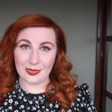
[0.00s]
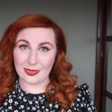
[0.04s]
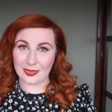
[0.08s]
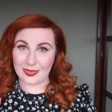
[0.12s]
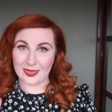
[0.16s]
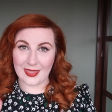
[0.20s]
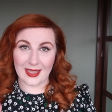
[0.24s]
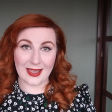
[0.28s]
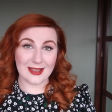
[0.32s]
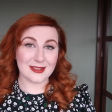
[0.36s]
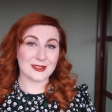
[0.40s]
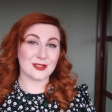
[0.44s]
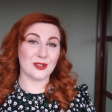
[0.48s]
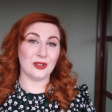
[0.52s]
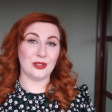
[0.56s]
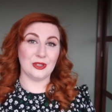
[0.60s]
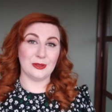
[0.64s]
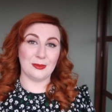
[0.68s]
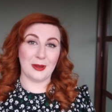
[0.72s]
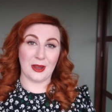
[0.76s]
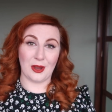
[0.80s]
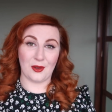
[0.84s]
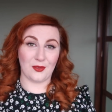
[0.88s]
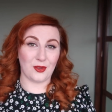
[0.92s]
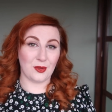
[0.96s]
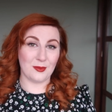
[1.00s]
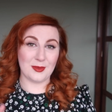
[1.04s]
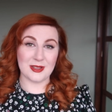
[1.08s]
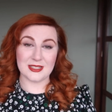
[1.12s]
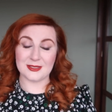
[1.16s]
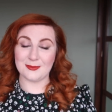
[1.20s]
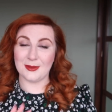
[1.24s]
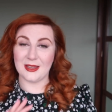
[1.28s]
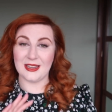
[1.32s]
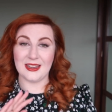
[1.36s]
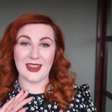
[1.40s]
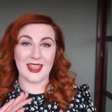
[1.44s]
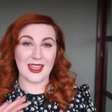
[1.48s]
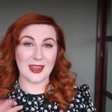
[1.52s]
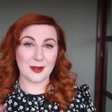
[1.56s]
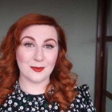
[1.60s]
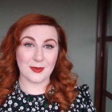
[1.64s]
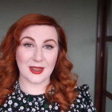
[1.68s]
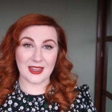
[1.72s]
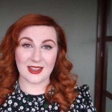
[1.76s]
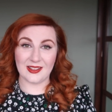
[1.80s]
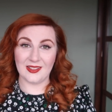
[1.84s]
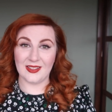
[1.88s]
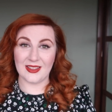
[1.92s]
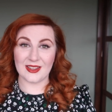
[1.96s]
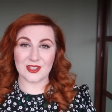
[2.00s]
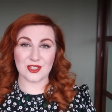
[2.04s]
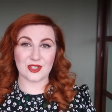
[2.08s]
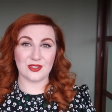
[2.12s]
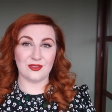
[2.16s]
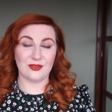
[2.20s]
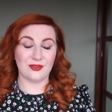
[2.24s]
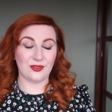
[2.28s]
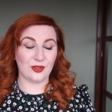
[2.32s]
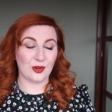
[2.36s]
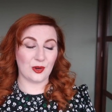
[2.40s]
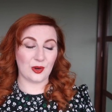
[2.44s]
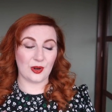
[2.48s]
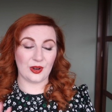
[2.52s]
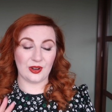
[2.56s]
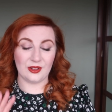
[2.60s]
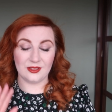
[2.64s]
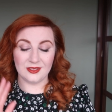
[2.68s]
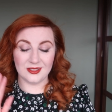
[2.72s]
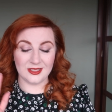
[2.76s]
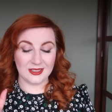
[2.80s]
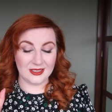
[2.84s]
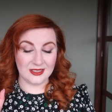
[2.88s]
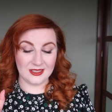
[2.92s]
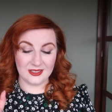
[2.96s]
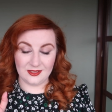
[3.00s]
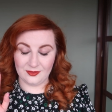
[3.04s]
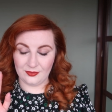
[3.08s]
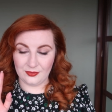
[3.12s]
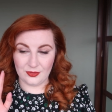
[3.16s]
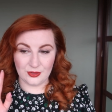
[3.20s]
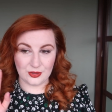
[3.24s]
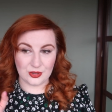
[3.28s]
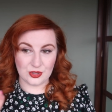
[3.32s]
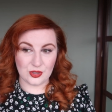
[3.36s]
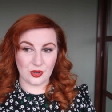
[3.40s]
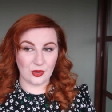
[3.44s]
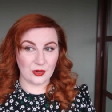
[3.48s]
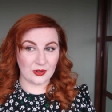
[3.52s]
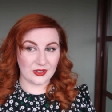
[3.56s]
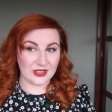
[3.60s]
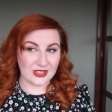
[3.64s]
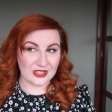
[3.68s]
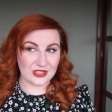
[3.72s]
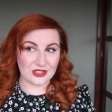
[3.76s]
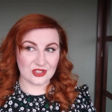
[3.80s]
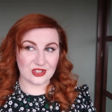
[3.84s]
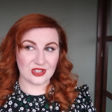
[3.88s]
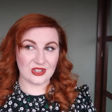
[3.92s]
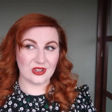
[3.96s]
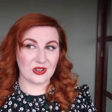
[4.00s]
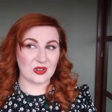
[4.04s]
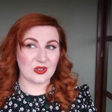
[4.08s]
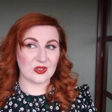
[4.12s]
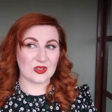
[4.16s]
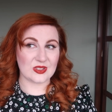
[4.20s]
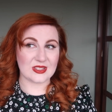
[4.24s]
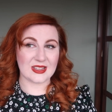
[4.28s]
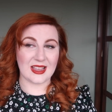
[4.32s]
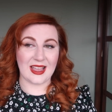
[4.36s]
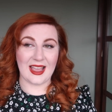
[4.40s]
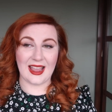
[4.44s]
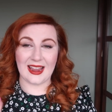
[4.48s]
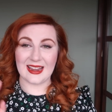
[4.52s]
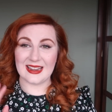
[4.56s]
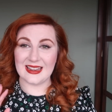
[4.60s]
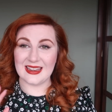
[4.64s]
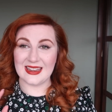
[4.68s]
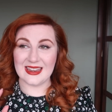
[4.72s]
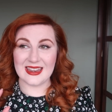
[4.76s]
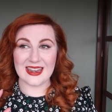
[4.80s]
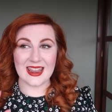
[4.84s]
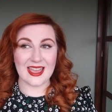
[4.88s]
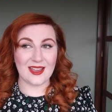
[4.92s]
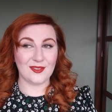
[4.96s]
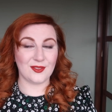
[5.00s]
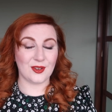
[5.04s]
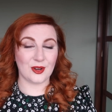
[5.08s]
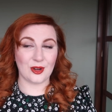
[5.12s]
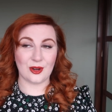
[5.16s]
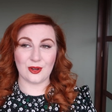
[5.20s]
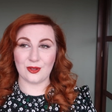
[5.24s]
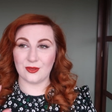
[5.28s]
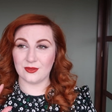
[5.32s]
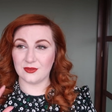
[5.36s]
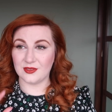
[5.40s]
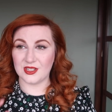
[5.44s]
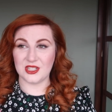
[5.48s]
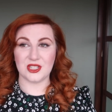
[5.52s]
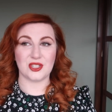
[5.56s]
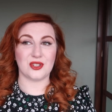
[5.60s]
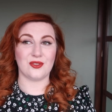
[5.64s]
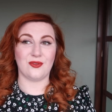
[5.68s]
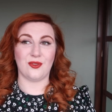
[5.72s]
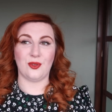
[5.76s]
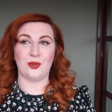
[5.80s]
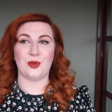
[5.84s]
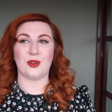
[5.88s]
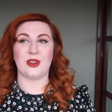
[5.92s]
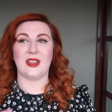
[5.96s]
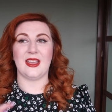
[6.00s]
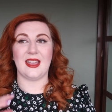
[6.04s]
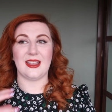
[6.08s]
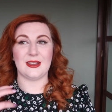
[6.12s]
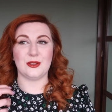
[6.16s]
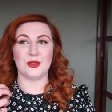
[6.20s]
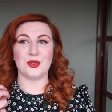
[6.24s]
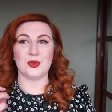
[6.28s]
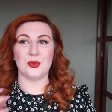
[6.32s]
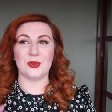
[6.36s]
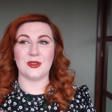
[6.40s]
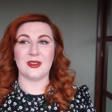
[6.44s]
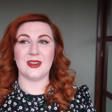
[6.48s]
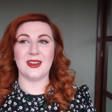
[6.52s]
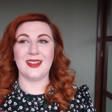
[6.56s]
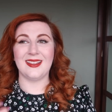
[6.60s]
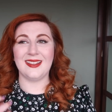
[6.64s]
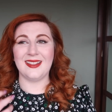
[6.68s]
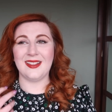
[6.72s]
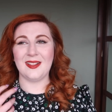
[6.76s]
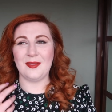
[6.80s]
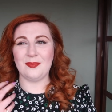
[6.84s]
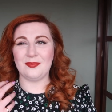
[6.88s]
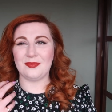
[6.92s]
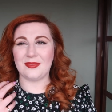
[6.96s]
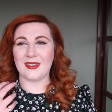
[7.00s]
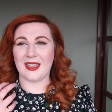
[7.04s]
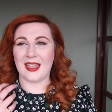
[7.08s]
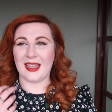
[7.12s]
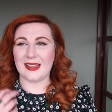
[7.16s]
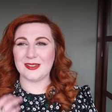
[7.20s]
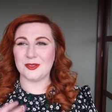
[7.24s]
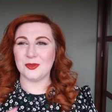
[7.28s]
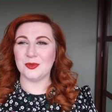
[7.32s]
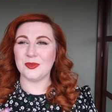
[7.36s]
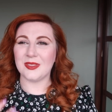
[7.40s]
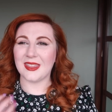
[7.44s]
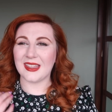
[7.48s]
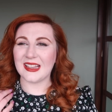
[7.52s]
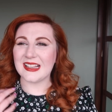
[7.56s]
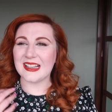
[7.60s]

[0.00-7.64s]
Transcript: that solid perfume has been in my collection for donkey's years. I never reach for it. I don't I don't